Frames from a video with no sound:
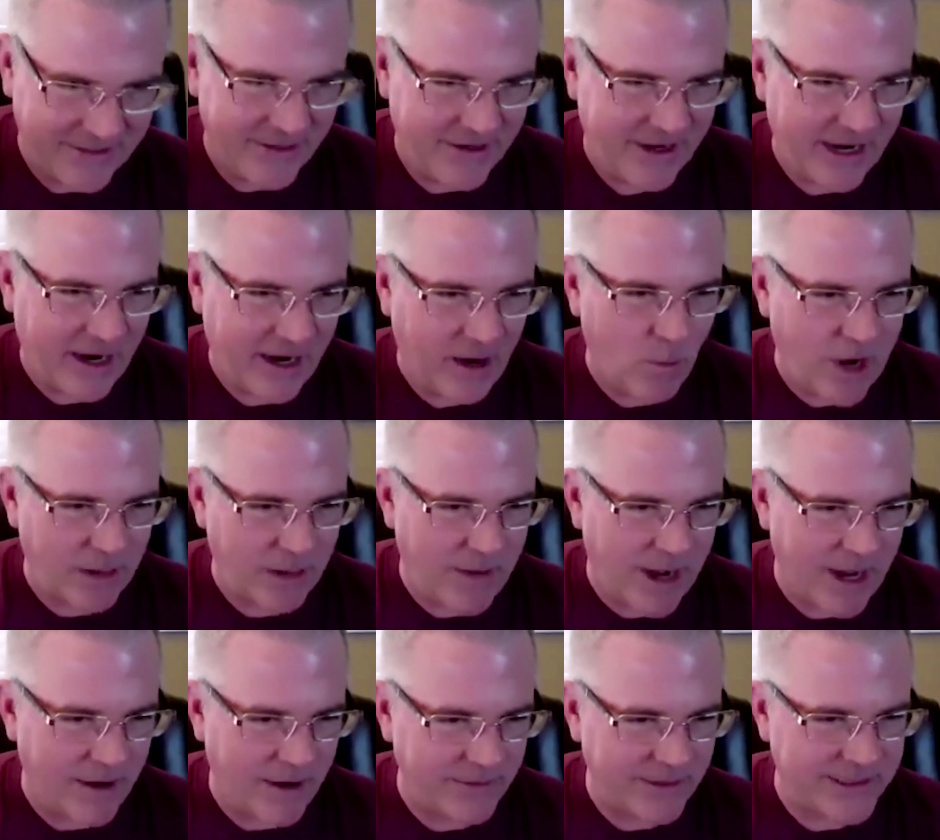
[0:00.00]
here. I walk
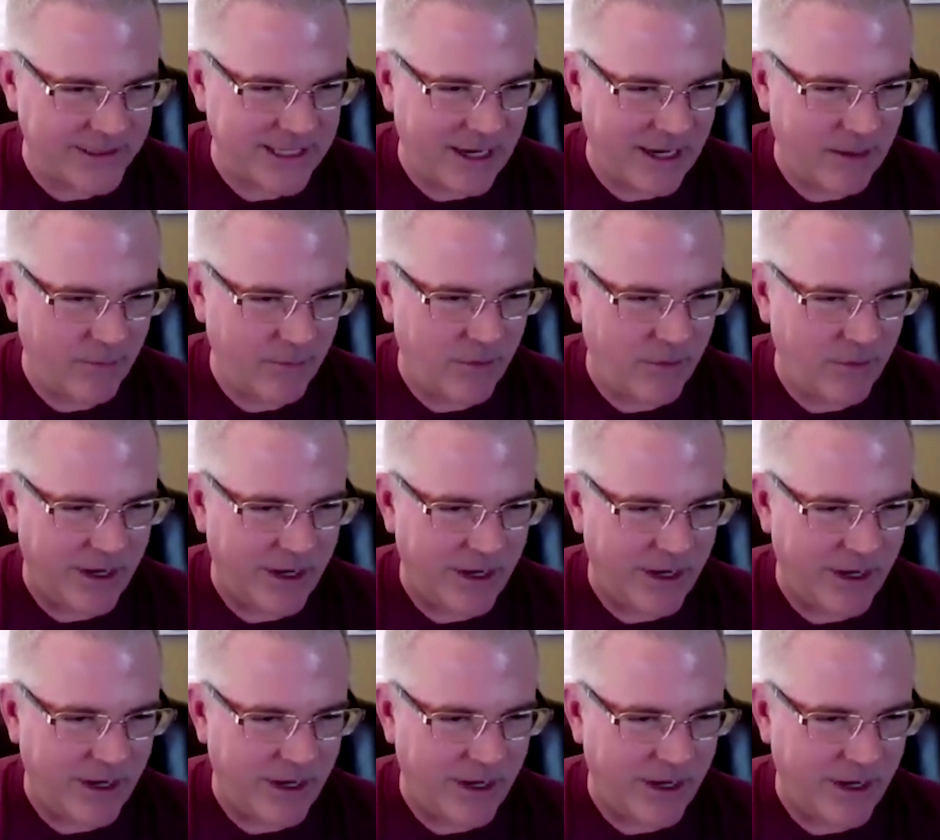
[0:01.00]
by it all the time, right?
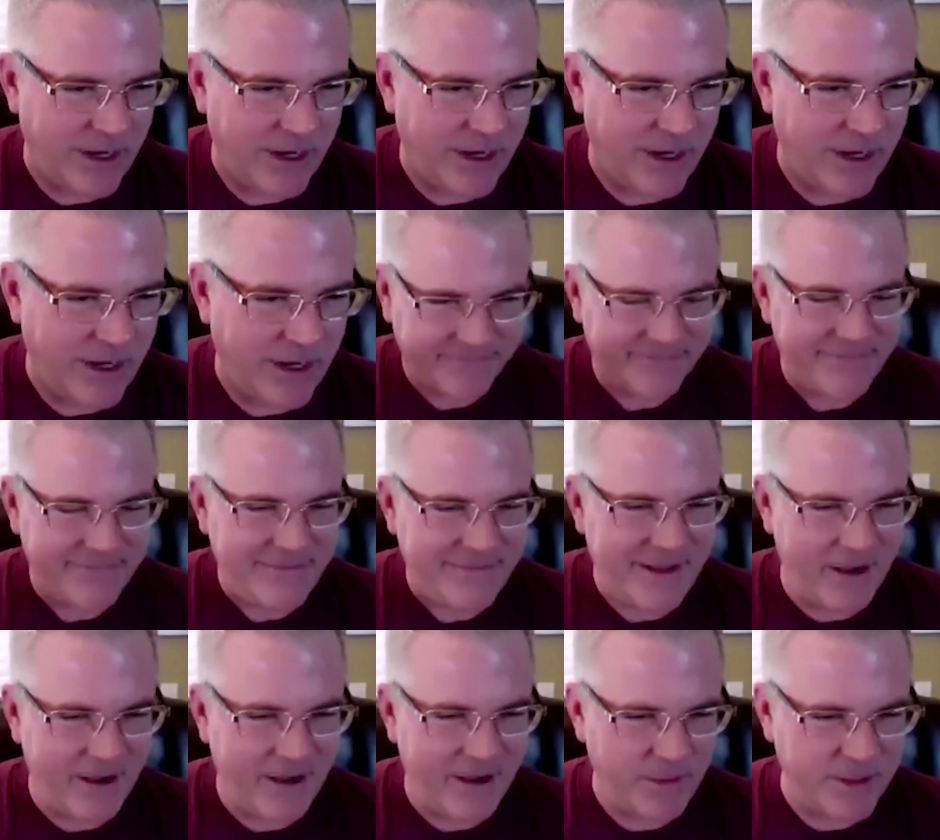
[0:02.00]

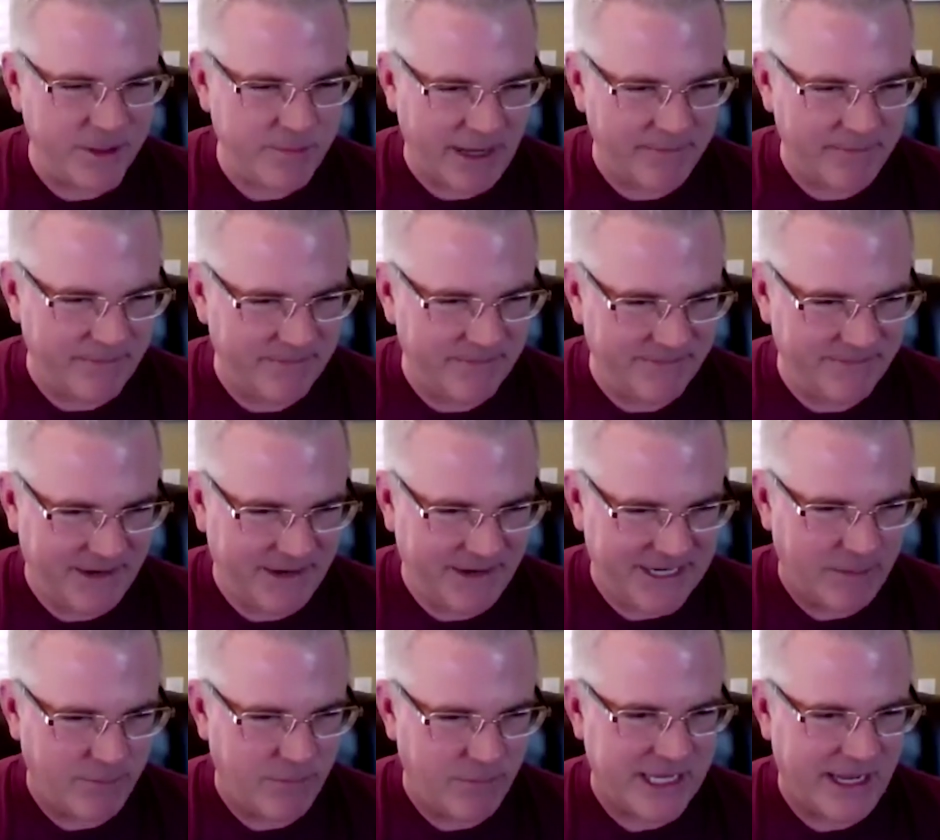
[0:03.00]
Um, it's my my
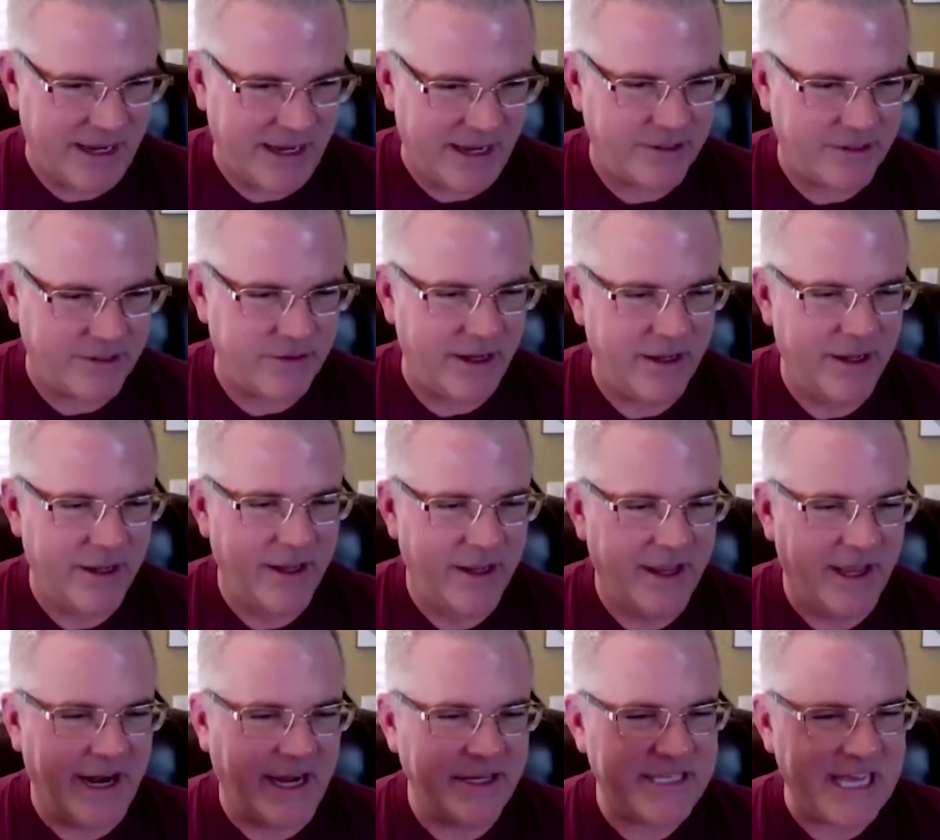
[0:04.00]
neighbor's house, right? And
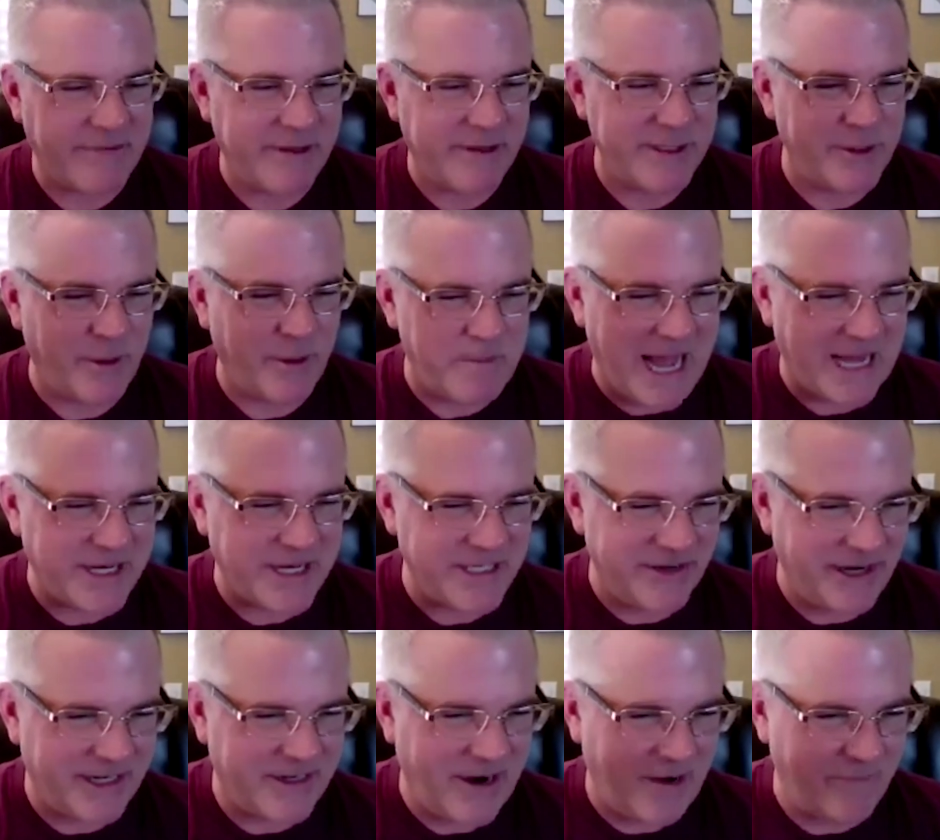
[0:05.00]
I just have these little
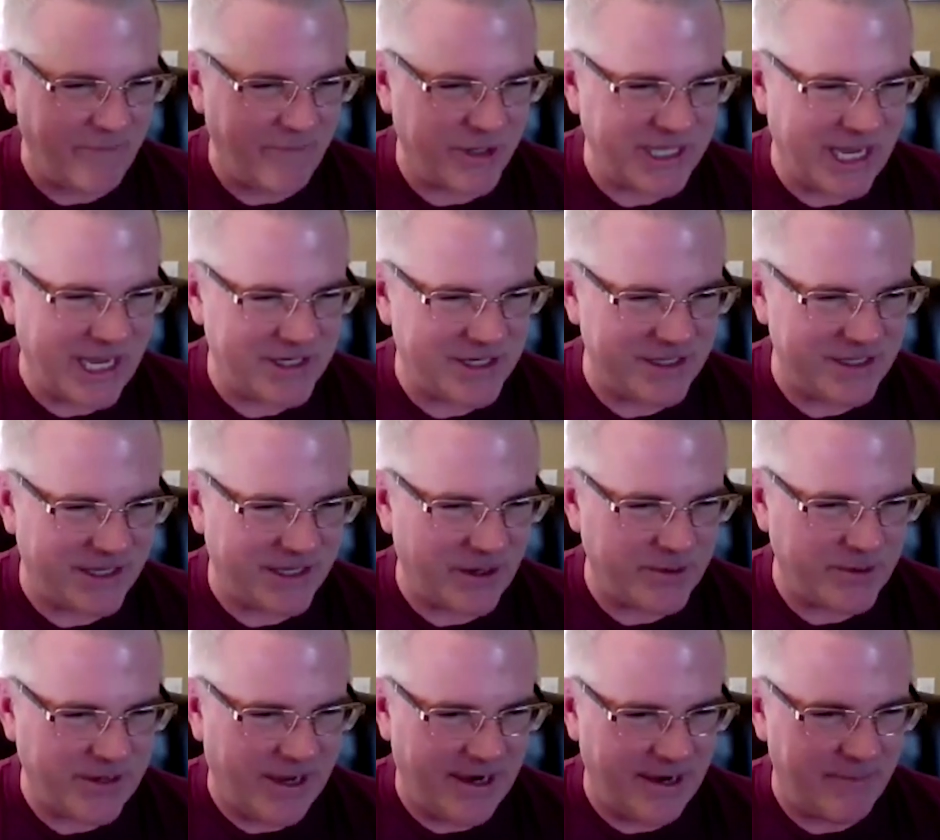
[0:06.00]
imaginary conversations that
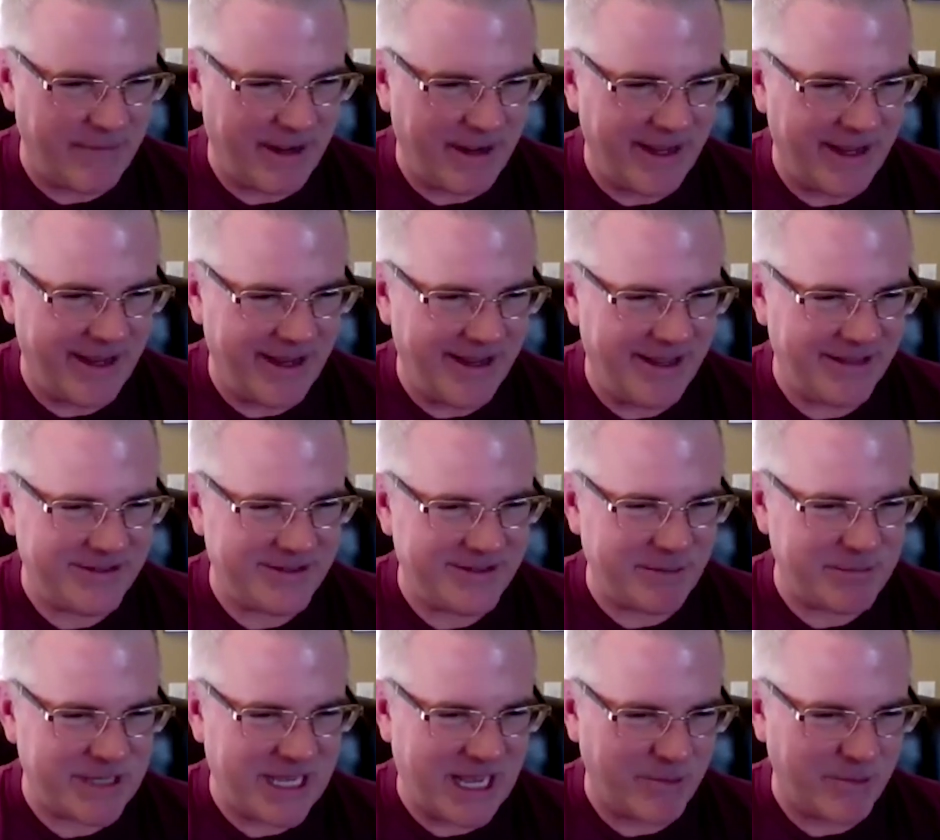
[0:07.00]
goes on in my head
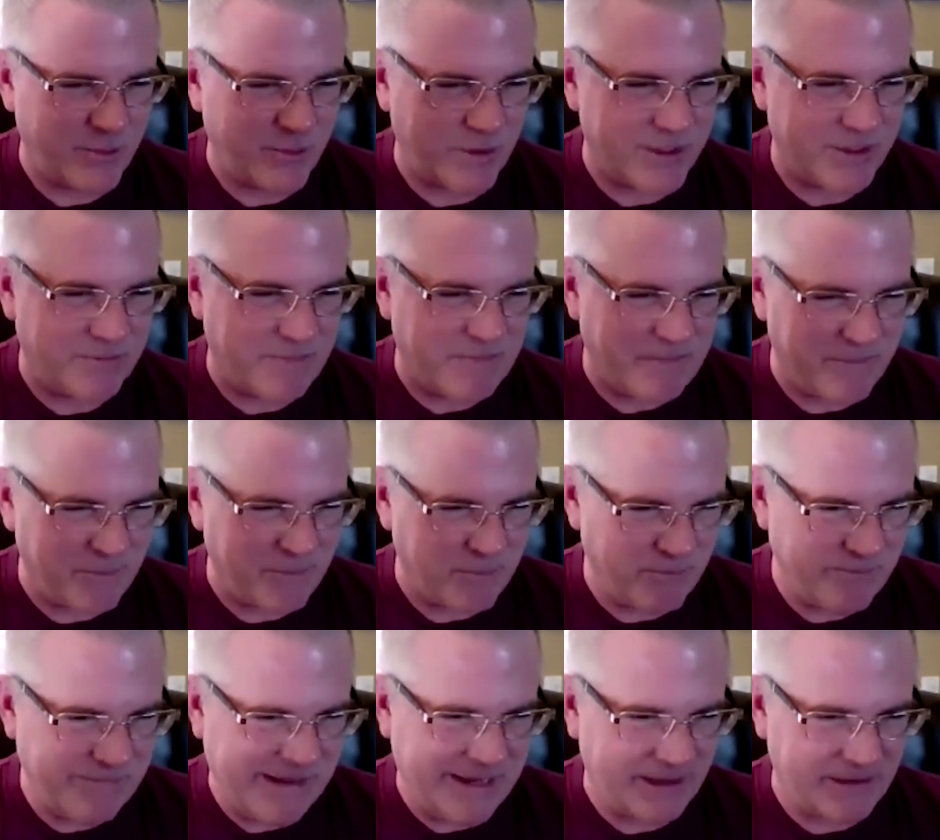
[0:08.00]
sometimes, which
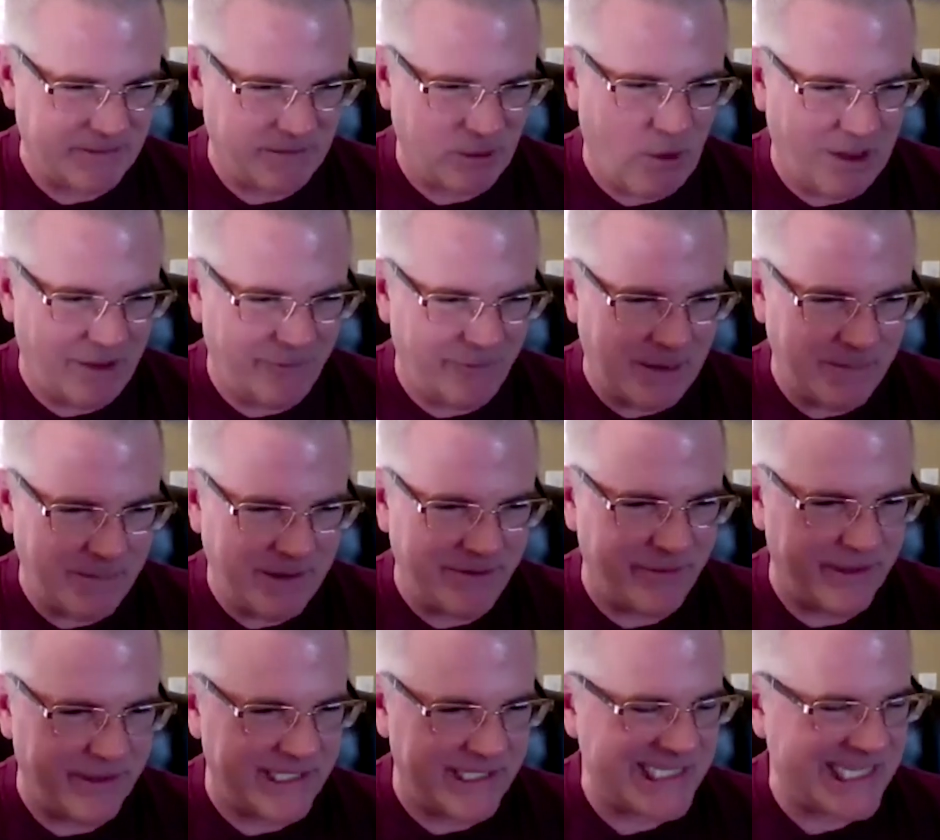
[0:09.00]
may qualify me
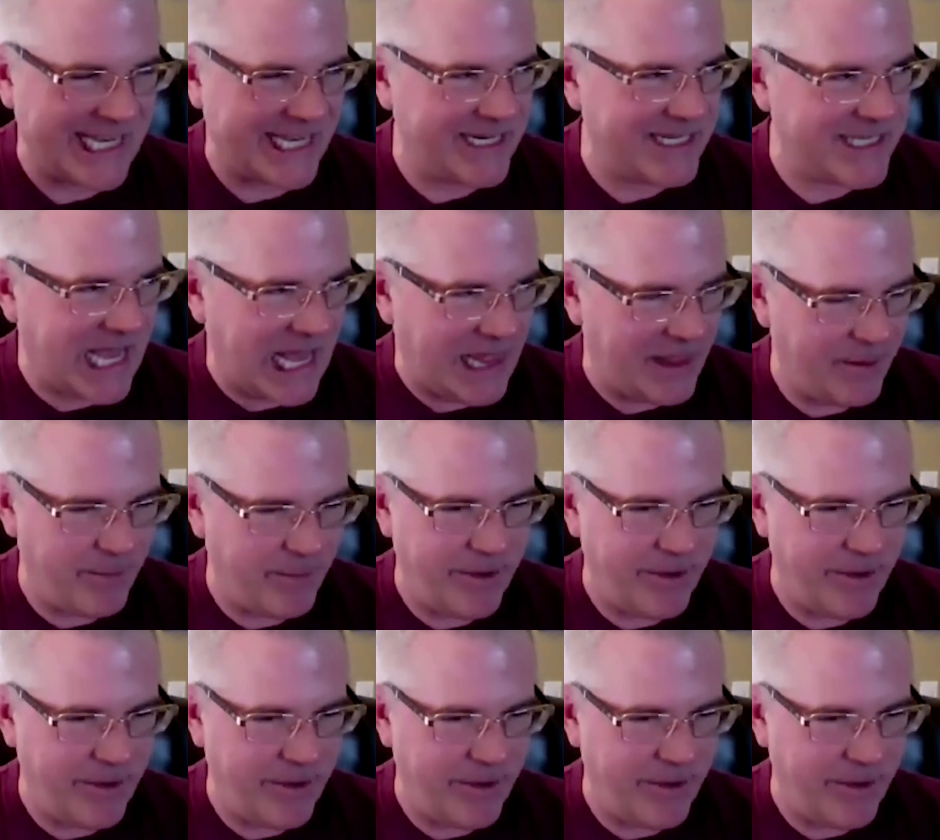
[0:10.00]
for the insane asylum.